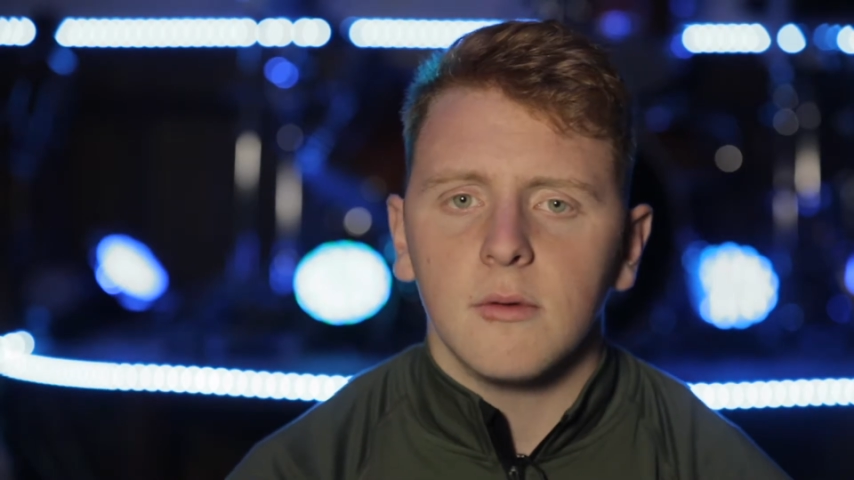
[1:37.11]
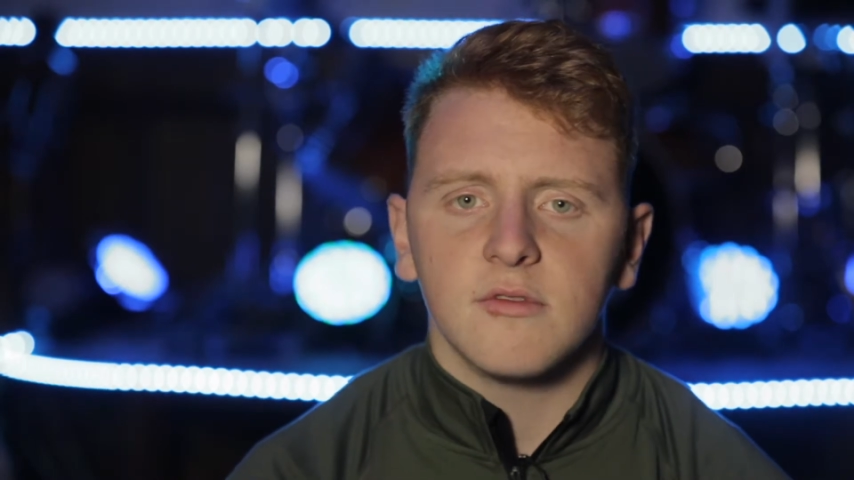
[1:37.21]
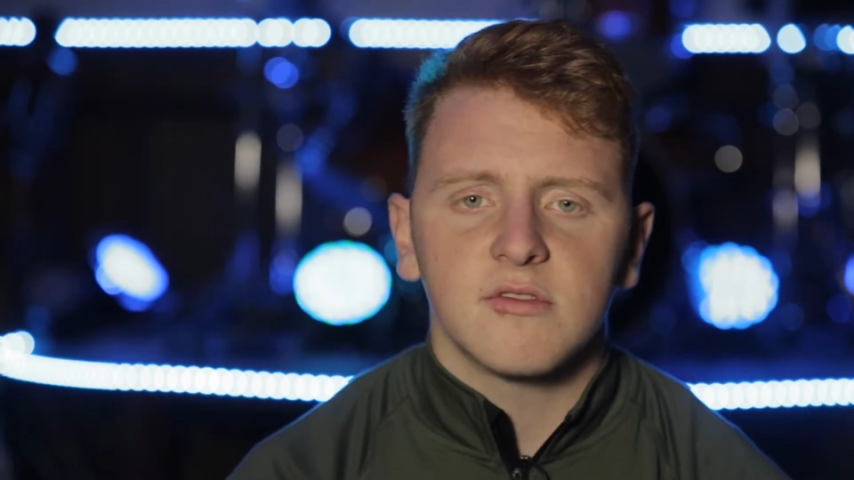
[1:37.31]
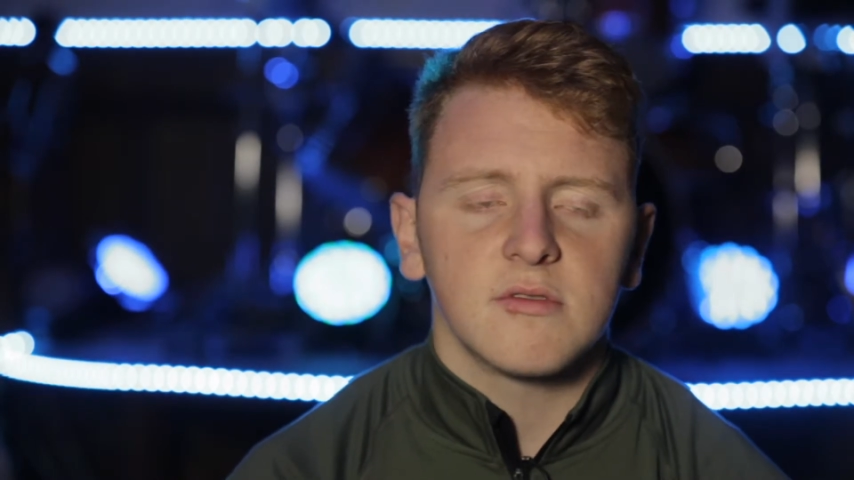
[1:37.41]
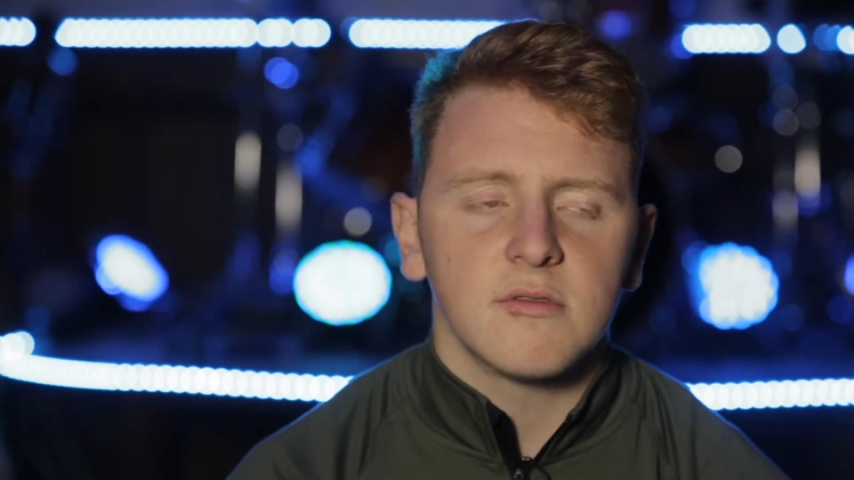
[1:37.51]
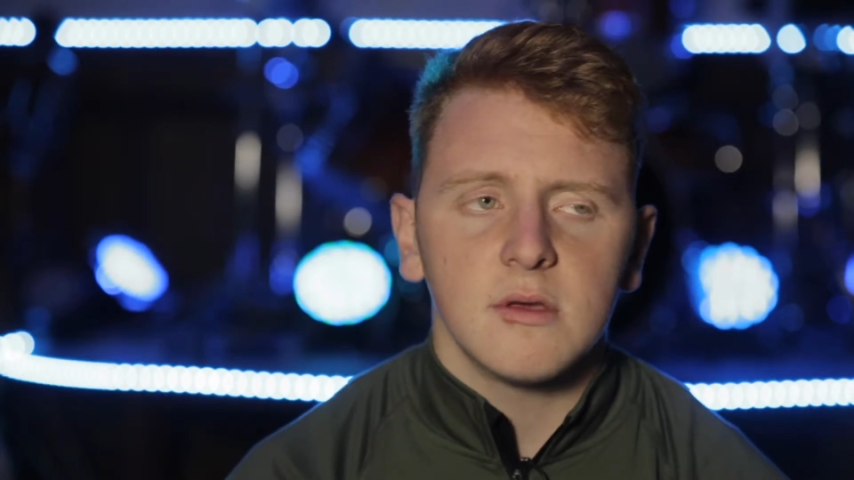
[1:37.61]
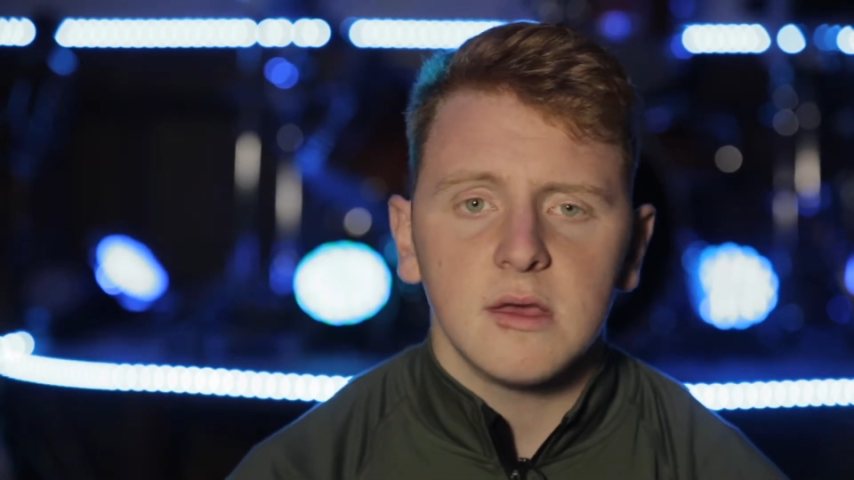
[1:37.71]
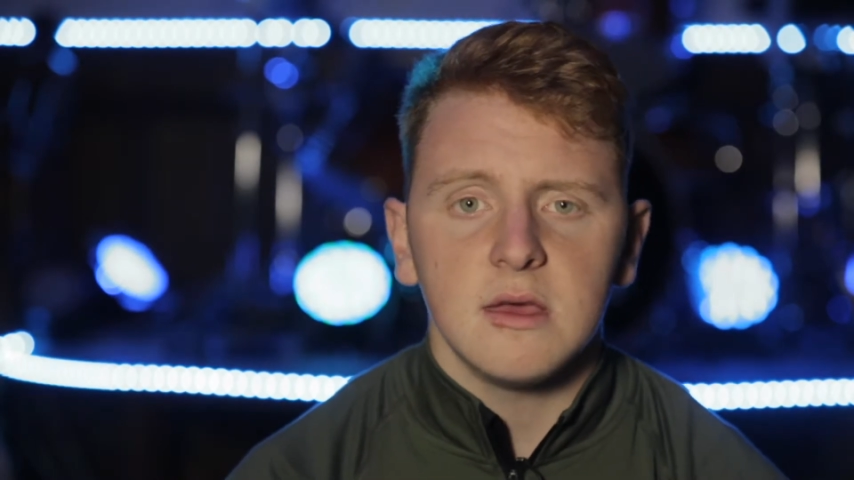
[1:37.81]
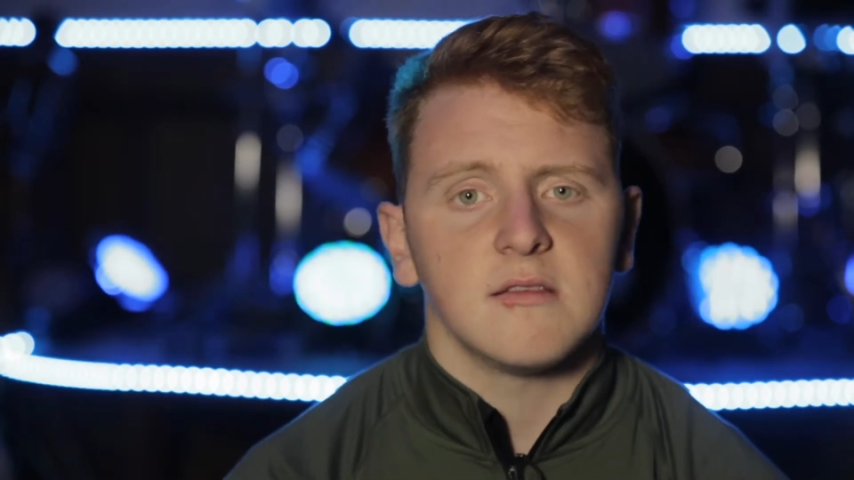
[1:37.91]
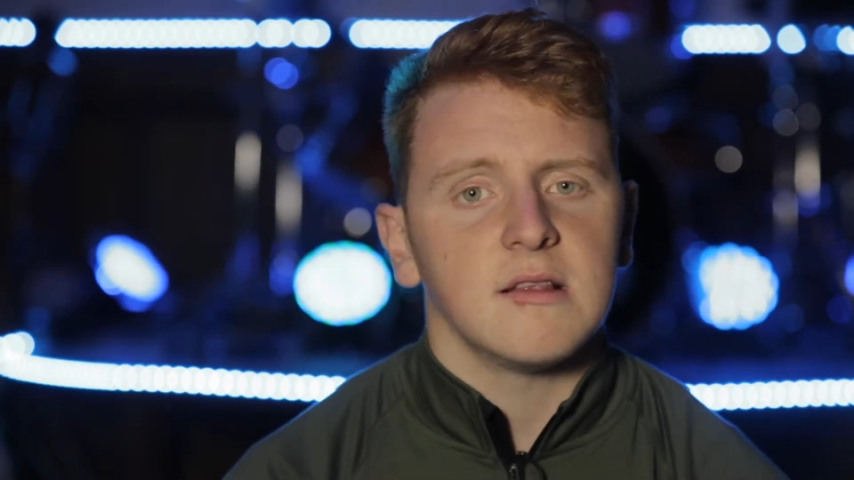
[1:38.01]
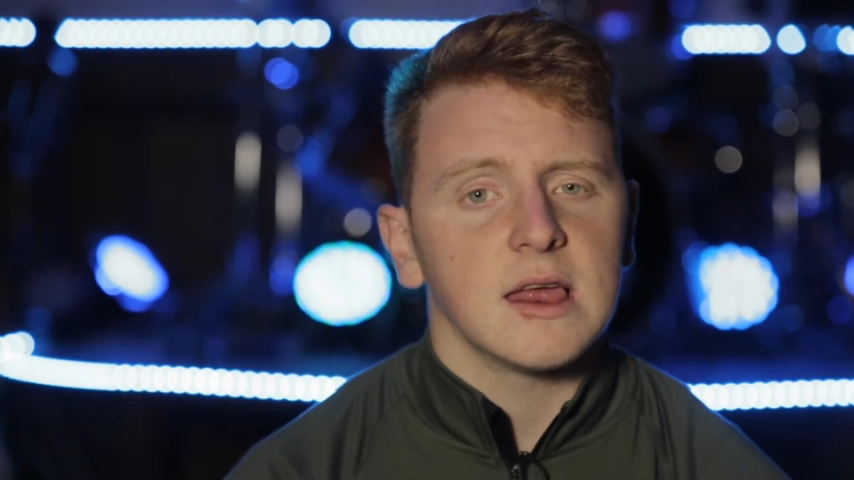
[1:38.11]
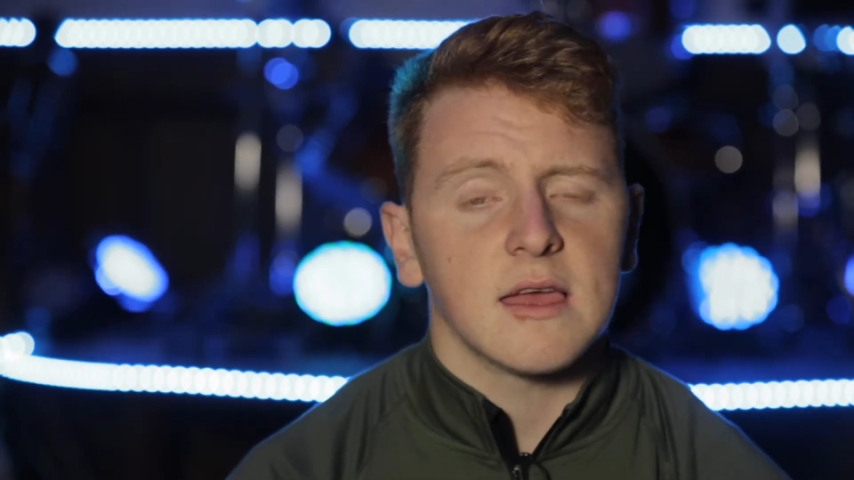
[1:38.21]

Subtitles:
was easily